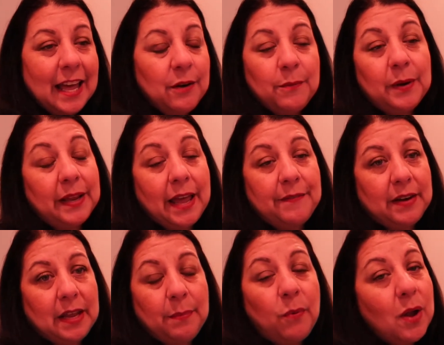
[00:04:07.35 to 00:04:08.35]
I don't really have
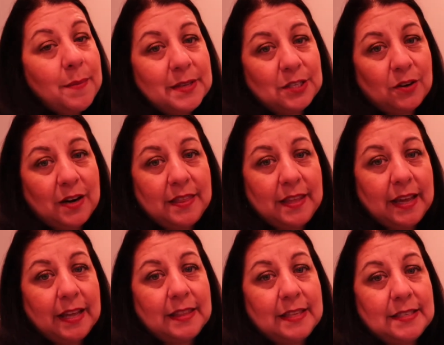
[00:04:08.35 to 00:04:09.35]
any appointments or
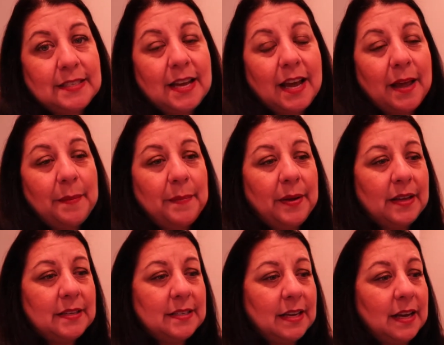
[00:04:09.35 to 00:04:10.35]
anything at this time,
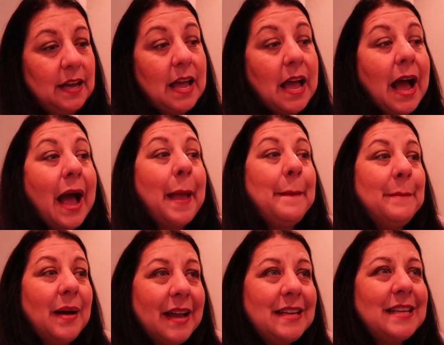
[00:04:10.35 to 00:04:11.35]
but uh, I
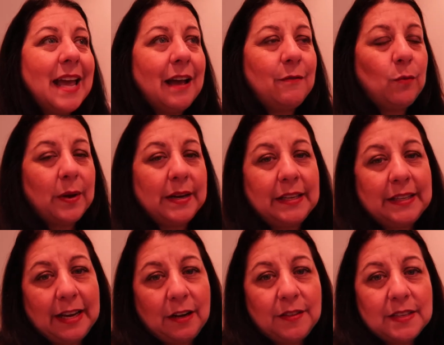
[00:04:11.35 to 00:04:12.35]
might have one
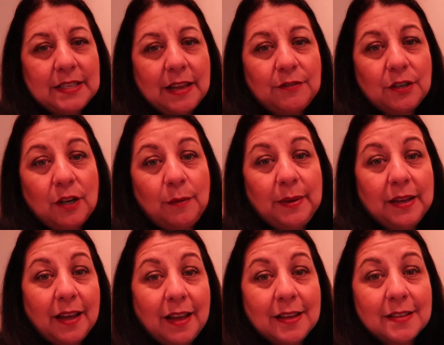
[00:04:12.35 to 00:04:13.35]
later this afternoon
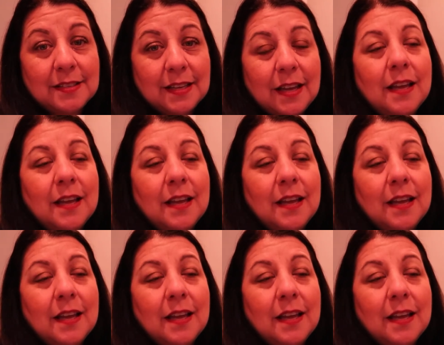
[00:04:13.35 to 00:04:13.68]
because